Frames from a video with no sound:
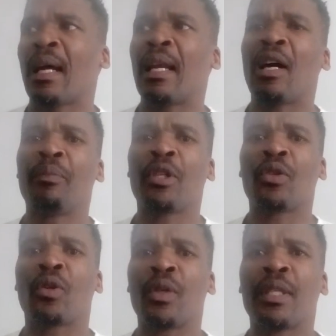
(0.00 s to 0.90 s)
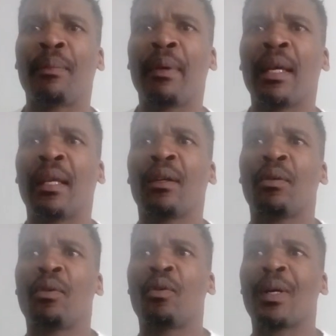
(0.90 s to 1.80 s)
allow me to quote a man
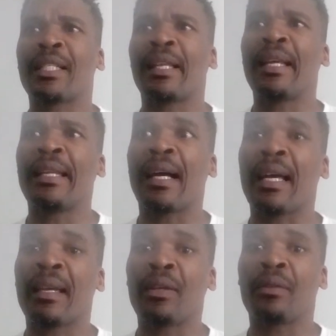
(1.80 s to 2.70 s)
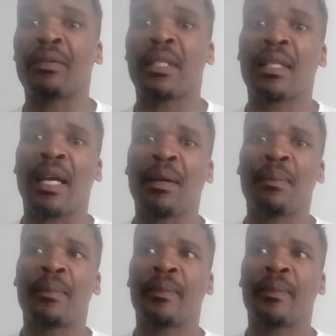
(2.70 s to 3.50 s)
who was clearly ahead of his time,